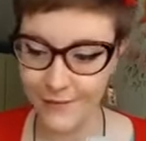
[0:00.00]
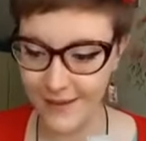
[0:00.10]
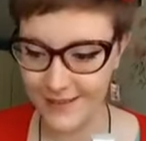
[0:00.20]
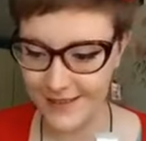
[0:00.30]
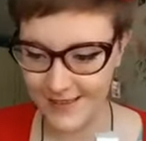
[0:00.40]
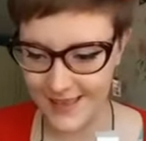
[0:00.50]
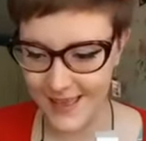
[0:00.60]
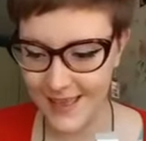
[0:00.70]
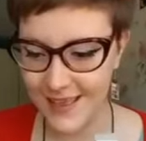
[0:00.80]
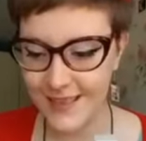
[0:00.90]
fantasy,
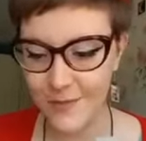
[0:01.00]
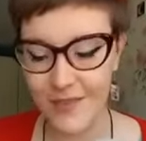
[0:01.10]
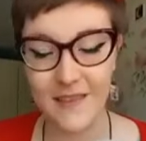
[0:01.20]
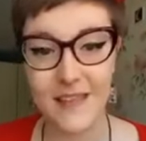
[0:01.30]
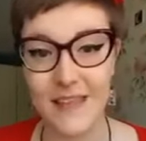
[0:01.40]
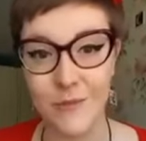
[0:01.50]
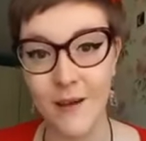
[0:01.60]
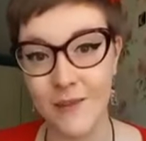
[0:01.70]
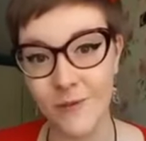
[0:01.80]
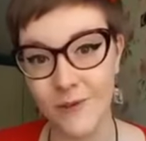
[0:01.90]
something that you
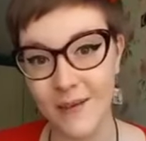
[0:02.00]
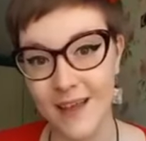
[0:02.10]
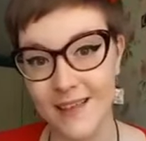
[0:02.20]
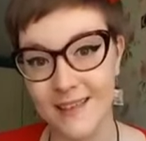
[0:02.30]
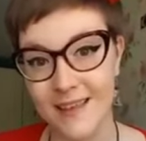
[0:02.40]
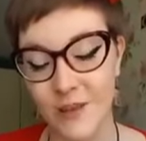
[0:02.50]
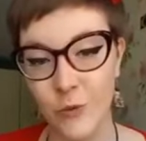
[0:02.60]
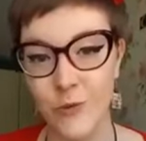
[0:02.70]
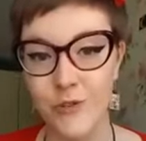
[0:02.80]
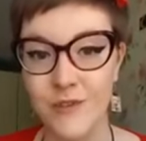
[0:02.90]
might not have had an
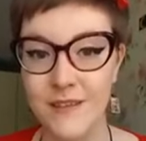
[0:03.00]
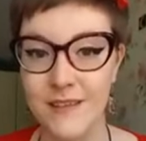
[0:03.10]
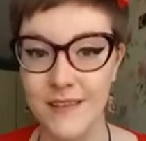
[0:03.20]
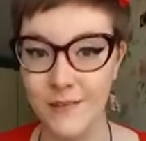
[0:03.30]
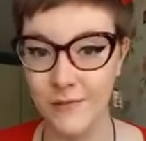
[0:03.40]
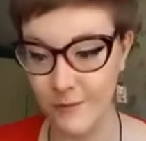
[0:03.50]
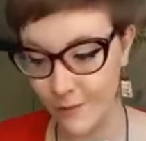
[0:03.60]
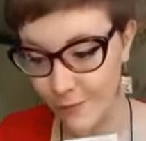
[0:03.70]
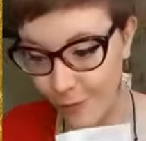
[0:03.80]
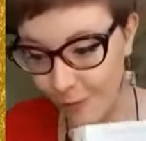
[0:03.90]
opportunity to read
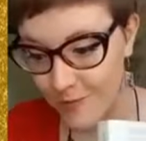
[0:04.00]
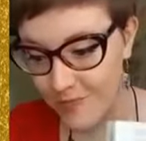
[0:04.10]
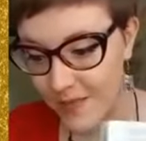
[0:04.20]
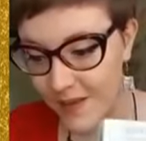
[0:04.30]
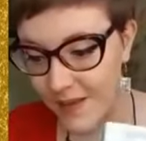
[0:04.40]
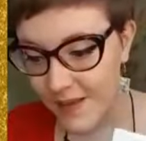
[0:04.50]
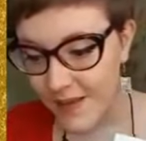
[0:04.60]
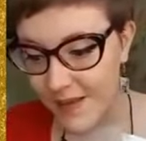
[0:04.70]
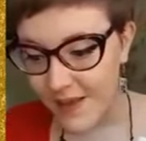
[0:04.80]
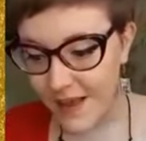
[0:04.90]
before.
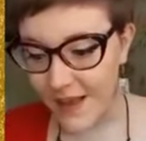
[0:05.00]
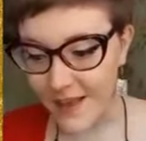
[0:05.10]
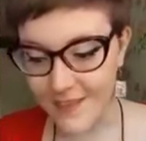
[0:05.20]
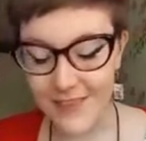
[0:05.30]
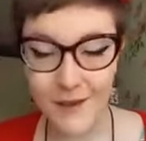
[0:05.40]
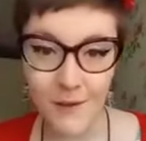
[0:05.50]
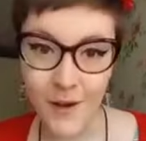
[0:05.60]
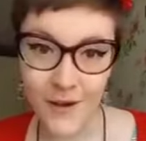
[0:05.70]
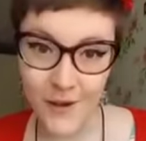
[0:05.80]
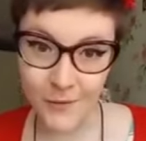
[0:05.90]
There
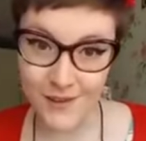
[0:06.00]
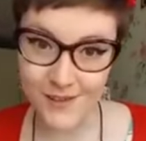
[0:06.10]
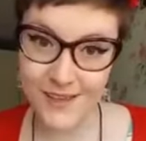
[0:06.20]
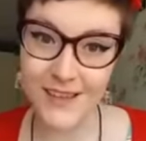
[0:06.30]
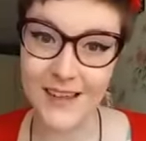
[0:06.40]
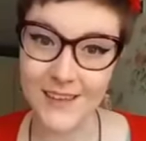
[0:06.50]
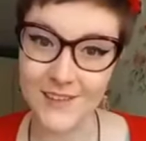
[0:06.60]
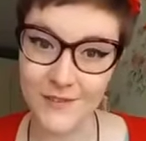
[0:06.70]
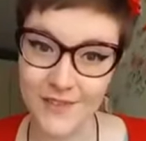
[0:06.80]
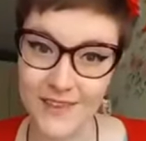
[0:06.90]
are a rich
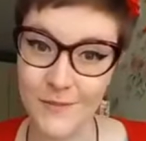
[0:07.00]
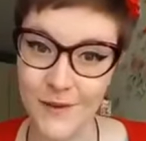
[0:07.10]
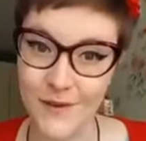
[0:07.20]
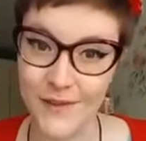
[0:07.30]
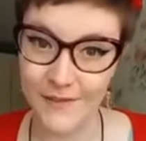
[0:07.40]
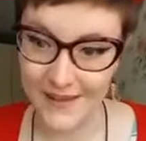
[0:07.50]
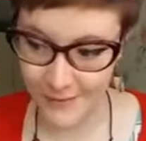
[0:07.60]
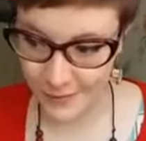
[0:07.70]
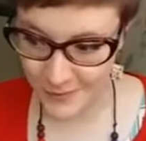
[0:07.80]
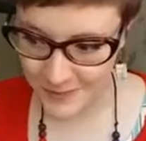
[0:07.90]
collection of these books
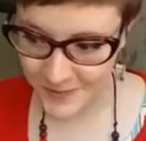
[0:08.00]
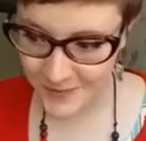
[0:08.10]
available.